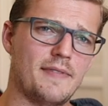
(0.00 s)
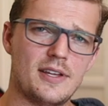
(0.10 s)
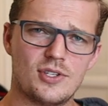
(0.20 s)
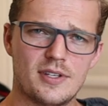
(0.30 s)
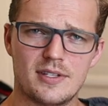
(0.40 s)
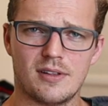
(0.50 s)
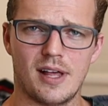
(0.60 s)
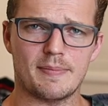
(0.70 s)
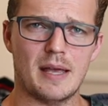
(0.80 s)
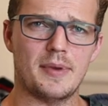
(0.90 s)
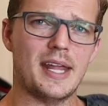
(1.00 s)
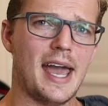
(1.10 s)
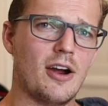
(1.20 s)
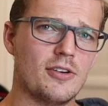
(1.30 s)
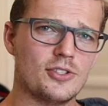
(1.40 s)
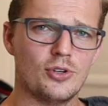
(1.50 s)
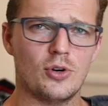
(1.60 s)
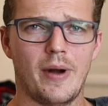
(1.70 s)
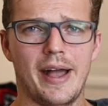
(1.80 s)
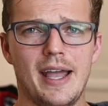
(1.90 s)
adventures, like maybe an hour or two
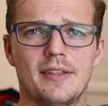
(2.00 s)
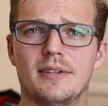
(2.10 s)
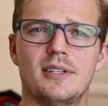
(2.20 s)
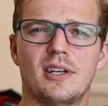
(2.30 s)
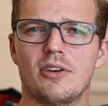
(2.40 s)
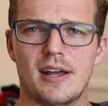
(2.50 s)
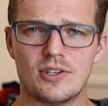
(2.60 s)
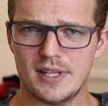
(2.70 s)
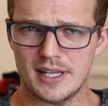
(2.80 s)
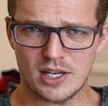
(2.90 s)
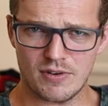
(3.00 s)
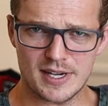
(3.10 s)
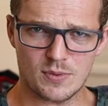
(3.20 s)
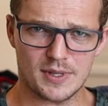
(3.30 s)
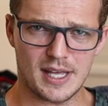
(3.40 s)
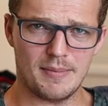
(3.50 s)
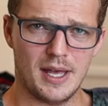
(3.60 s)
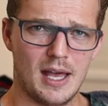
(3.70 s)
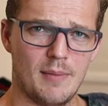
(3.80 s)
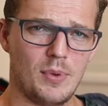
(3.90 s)
away, then you can gradually increase with them.
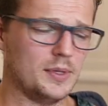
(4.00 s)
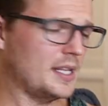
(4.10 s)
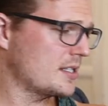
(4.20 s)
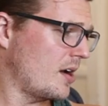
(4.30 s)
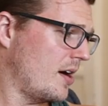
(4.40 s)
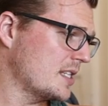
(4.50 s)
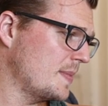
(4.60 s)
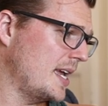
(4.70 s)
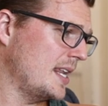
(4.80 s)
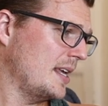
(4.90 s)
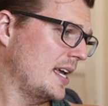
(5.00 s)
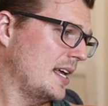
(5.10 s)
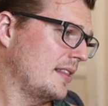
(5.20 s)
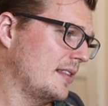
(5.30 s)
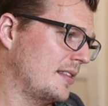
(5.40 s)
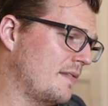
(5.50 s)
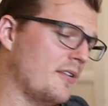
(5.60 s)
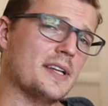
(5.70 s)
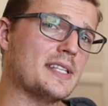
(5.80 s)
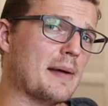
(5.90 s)
But with these guys, man, they're
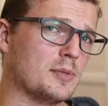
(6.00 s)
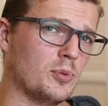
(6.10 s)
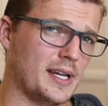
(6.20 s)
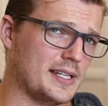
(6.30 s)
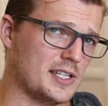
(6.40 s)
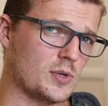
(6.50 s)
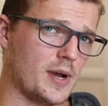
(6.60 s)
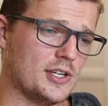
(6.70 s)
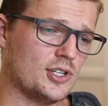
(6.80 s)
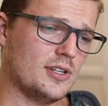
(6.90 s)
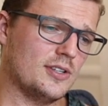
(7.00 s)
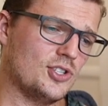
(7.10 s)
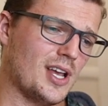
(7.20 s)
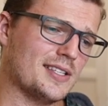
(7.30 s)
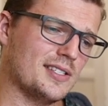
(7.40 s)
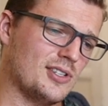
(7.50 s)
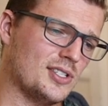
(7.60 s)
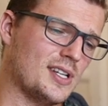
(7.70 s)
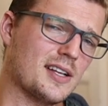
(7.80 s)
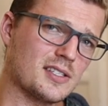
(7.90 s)
very adaptable to any situation. Just
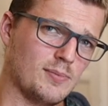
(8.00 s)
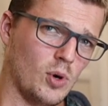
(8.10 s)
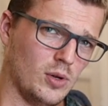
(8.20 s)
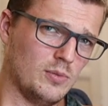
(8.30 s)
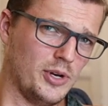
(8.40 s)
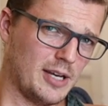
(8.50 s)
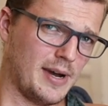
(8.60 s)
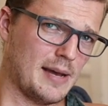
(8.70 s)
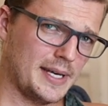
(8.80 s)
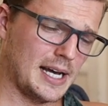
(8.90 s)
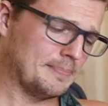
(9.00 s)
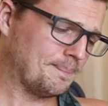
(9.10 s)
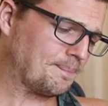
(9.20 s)
start small and work your way up bigger.